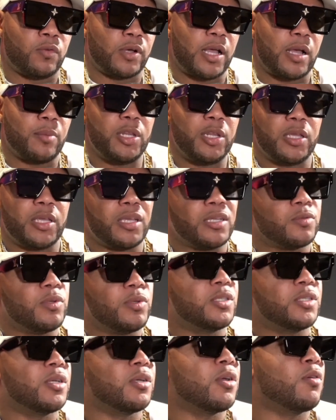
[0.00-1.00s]
How many kids we
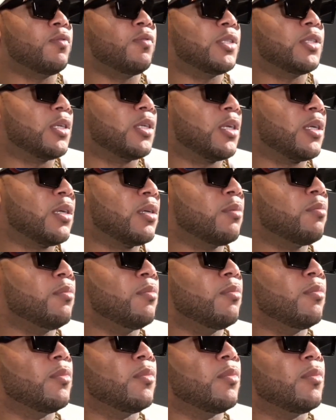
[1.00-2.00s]
took over to
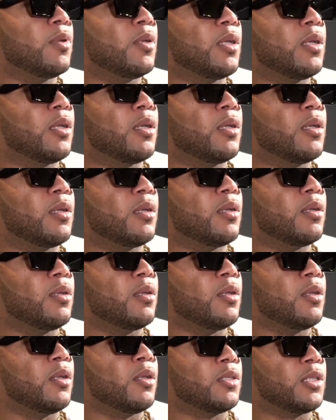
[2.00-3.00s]

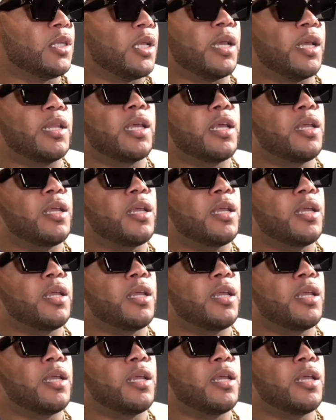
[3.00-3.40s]
LA?